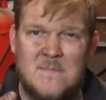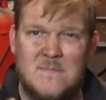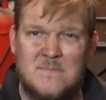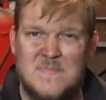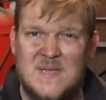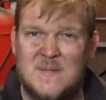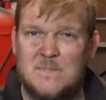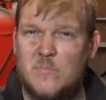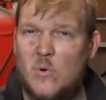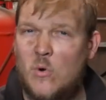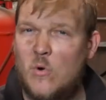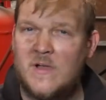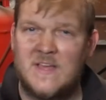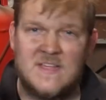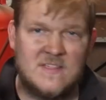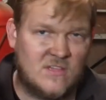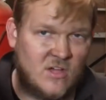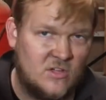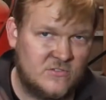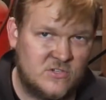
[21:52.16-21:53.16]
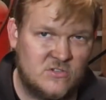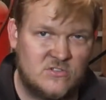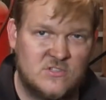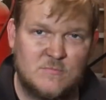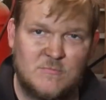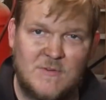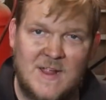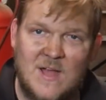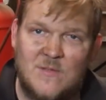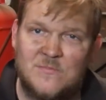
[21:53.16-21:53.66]
big boys, I'll do
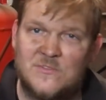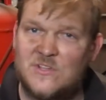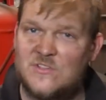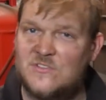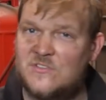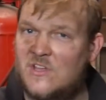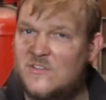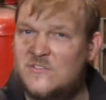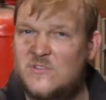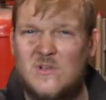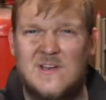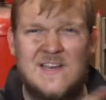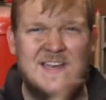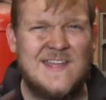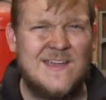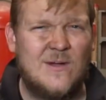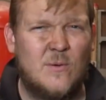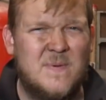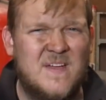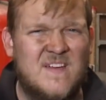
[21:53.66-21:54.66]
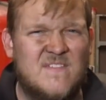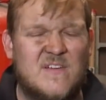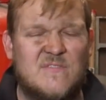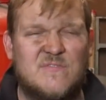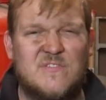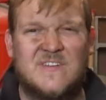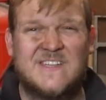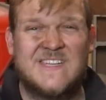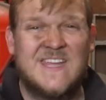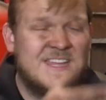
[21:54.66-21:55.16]
some rounders, I'll do a little bit of
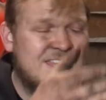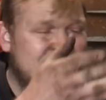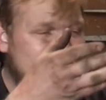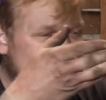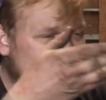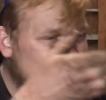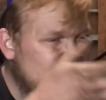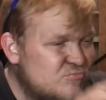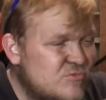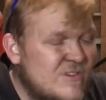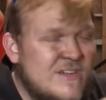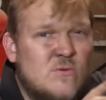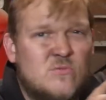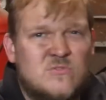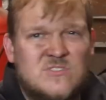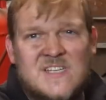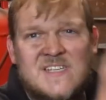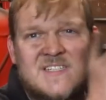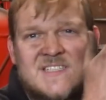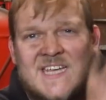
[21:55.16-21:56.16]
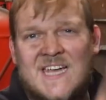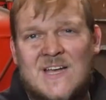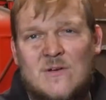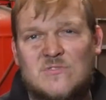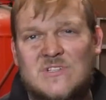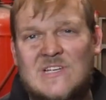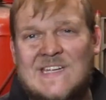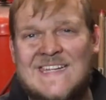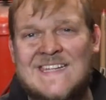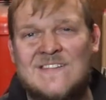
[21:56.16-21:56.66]
everything, some real
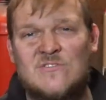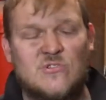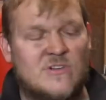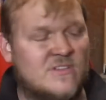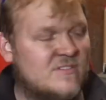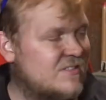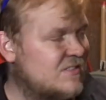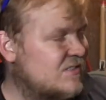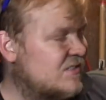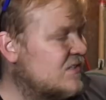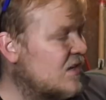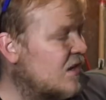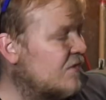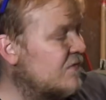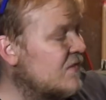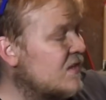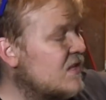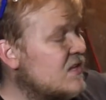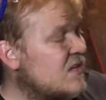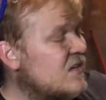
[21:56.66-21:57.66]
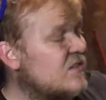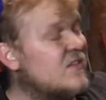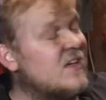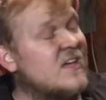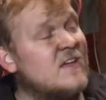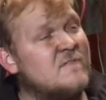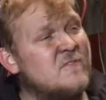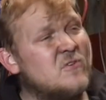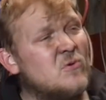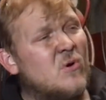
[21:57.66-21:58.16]
detailed, interesting stuff
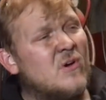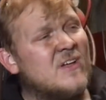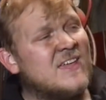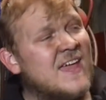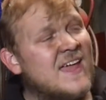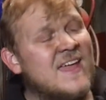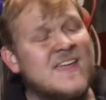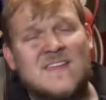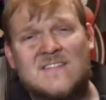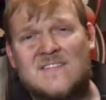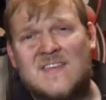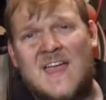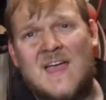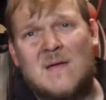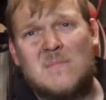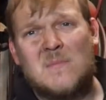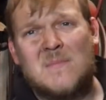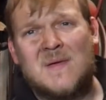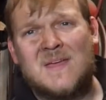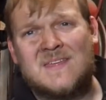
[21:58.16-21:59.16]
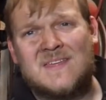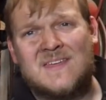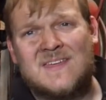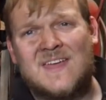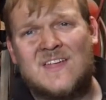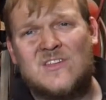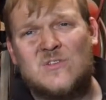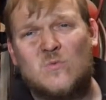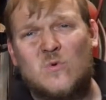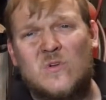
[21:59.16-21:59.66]
that if you're getting into hammer making
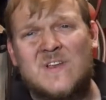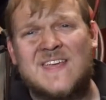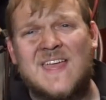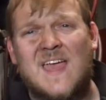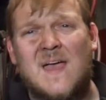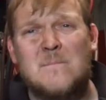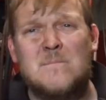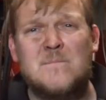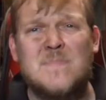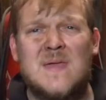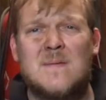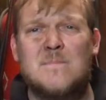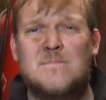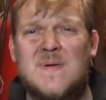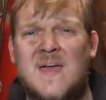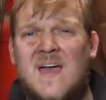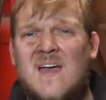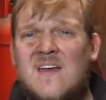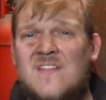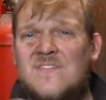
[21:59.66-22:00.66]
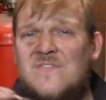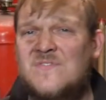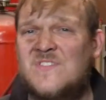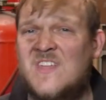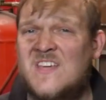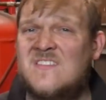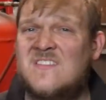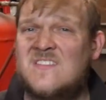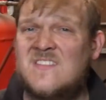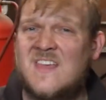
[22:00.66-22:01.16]
and you want to get a bit better,
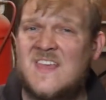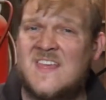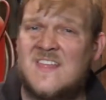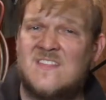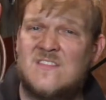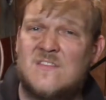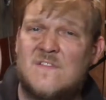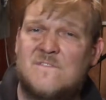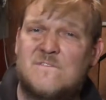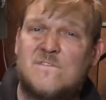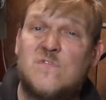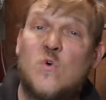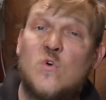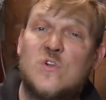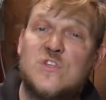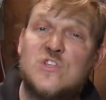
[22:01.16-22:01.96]
this is for